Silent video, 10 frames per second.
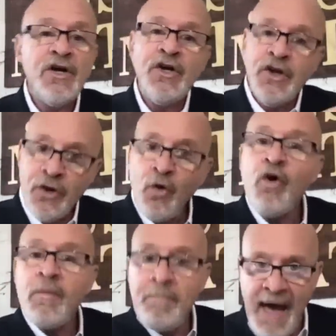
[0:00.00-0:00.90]

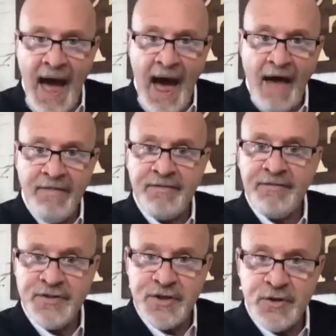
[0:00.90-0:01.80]
your path
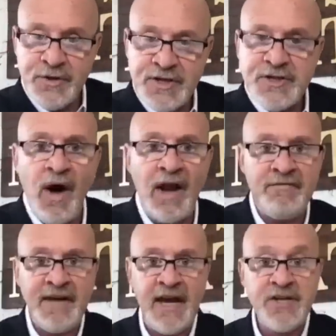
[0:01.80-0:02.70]
to
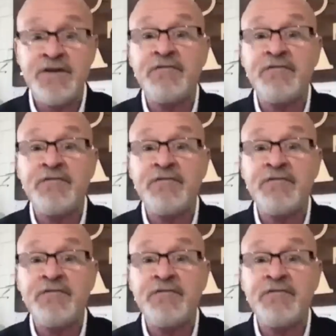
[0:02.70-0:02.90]
disqualification